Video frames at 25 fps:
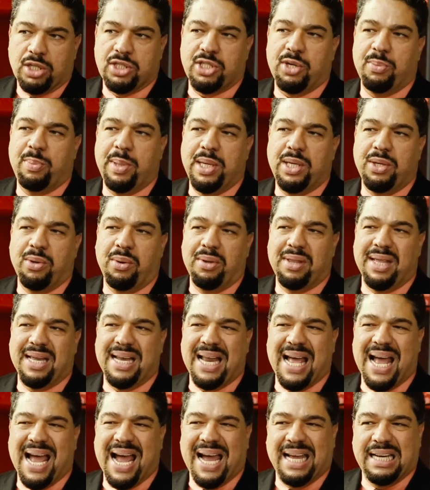So we know that
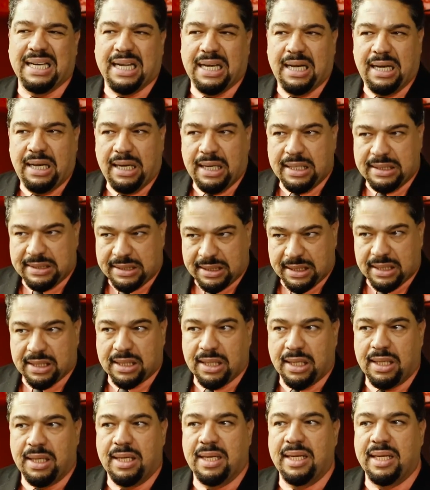
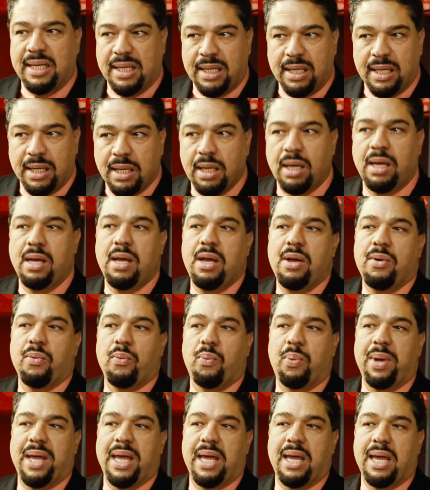analytically,
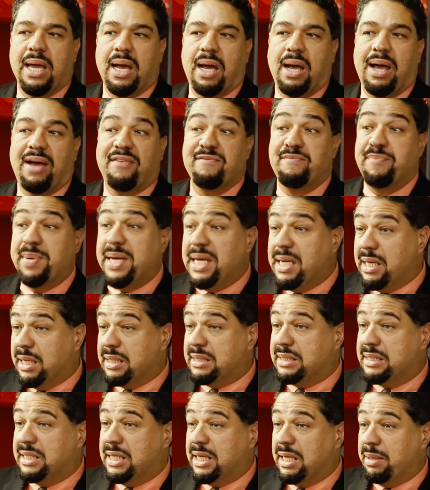we have been
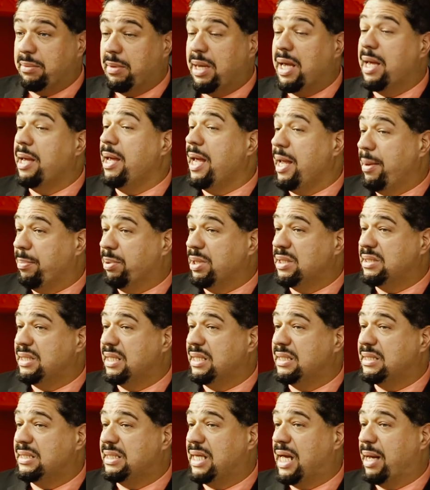able to
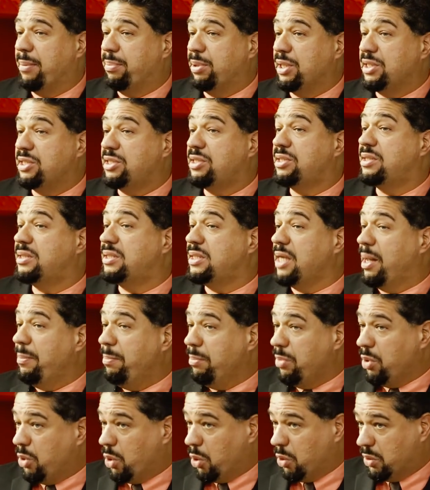establish
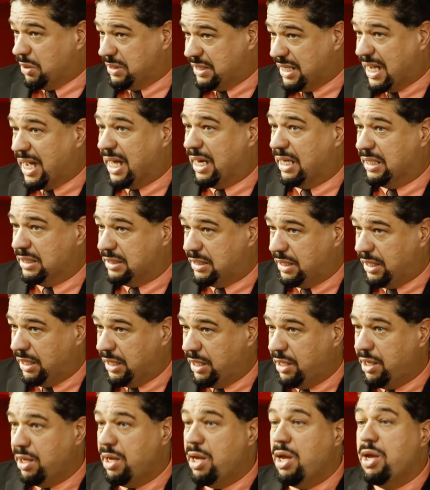some causality
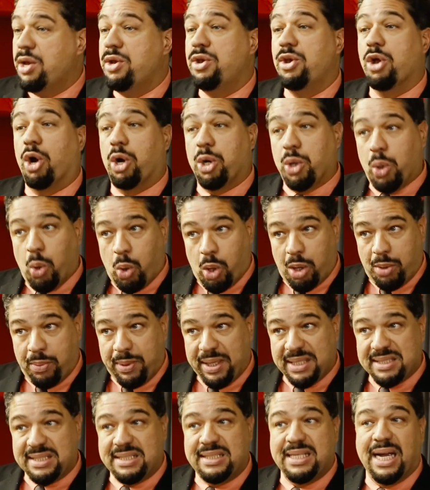not
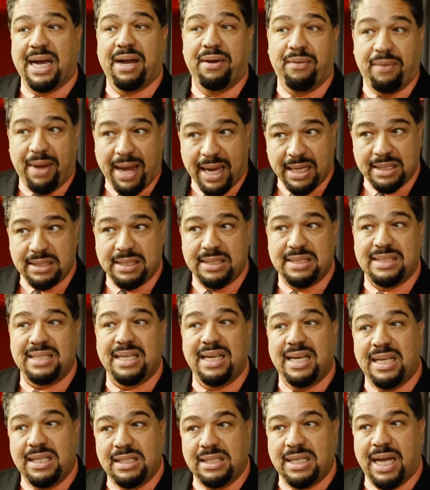always direct, it's
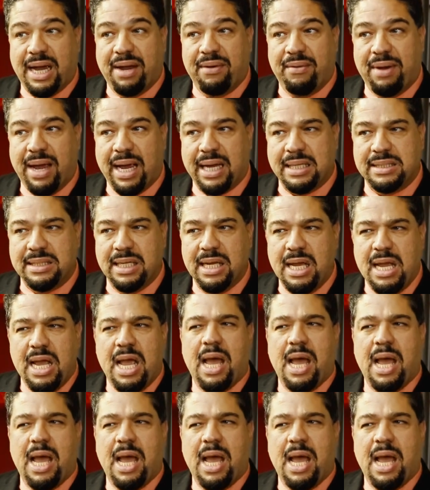indirect.